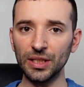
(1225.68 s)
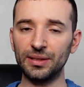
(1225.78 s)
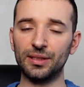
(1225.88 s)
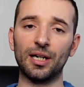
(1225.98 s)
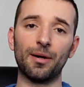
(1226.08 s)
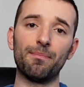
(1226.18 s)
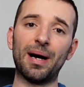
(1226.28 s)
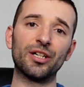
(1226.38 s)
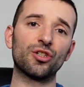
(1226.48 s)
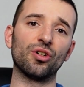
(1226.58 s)
there are a
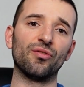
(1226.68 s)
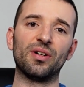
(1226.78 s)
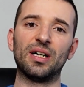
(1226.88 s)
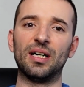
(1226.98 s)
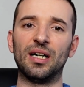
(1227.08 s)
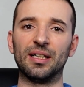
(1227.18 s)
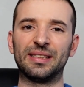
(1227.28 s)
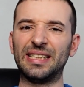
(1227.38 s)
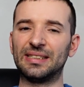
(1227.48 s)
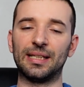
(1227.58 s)
bunch of
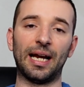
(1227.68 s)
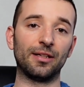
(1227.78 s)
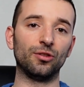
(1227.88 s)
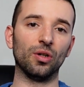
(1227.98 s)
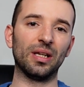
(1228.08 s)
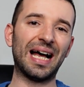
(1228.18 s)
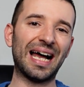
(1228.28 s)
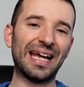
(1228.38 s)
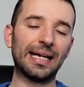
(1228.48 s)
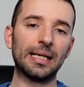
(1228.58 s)
things that I don't
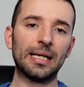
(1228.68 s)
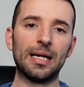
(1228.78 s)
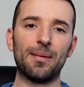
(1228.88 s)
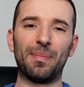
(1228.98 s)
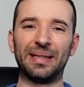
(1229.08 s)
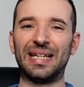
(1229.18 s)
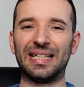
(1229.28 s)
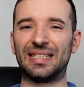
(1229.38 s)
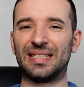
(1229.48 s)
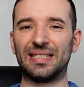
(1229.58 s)
like, but
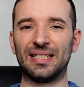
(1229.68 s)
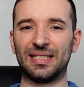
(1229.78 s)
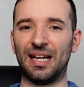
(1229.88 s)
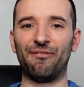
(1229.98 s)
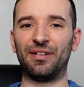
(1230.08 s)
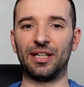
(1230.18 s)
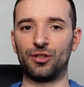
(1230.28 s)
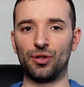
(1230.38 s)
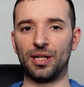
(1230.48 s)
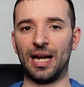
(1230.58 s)
that's something
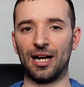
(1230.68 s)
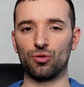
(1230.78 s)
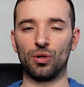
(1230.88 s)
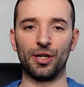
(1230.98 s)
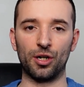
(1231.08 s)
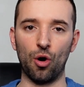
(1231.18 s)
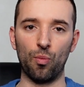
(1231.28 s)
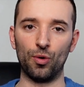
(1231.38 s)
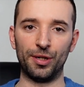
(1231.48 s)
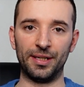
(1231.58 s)
that you can actually
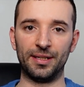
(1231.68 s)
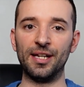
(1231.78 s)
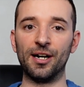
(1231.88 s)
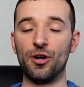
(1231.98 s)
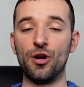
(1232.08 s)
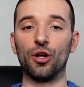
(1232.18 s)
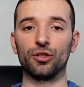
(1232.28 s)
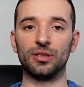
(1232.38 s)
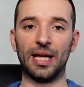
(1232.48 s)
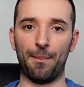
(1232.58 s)
cope with it. They're not
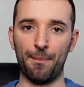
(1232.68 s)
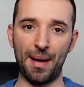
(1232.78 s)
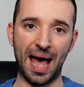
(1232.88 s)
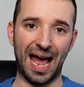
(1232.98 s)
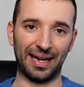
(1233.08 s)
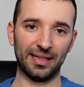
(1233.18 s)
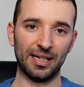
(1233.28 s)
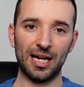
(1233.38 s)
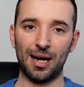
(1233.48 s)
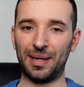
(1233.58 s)
that bad.
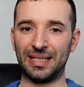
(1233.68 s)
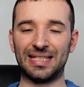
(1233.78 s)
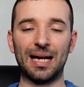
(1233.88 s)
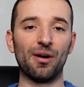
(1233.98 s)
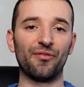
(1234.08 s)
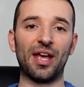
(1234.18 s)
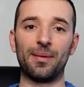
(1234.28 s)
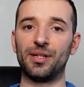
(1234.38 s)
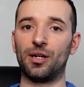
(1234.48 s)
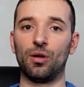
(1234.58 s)
I mean, some of
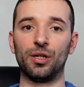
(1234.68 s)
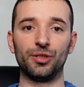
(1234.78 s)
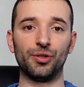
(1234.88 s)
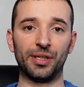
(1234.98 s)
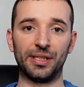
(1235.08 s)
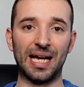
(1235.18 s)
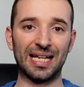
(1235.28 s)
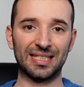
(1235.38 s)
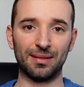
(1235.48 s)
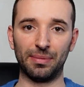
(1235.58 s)
them, they are only during the
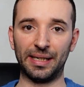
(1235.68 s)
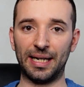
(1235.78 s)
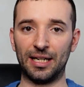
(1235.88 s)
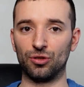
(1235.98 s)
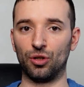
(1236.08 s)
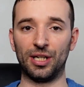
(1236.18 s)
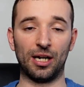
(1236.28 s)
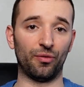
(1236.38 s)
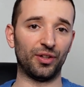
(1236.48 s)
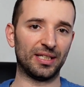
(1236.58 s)
assembly, and so they
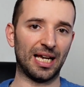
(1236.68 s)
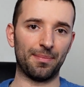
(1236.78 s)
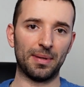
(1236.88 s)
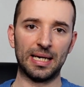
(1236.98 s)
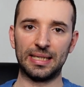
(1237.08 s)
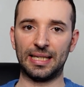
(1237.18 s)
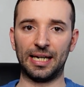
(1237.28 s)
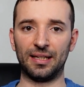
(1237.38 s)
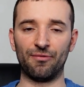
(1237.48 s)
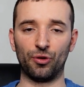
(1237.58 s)
are of the type set
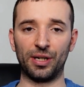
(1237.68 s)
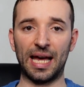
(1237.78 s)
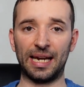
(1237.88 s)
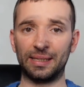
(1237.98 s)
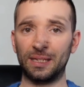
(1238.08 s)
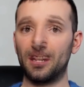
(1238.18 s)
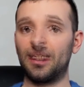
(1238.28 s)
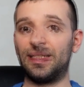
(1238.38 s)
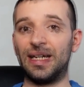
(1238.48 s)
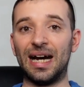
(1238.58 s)
it and forget it.
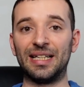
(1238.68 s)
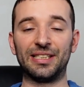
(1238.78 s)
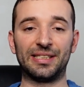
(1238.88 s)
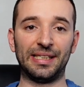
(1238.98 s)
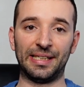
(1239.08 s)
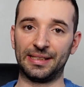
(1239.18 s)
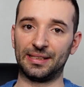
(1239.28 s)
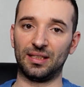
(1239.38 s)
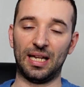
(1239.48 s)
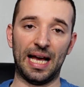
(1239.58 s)
The other
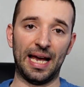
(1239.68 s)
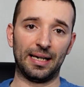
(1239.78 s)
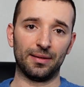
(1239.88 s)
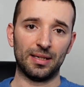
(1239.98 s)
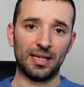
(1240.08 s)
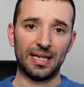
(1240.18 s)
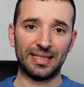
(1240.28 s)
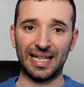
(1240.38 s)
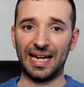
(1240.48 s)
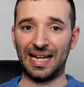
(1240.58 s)
things like
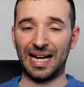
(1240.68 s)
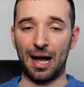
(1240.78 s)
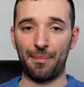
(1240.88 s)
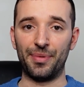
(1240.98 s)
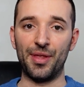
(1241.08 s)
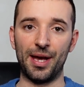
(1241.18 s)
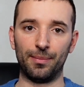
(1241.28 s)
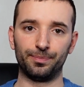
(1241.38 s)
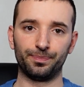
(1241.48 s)
setting up the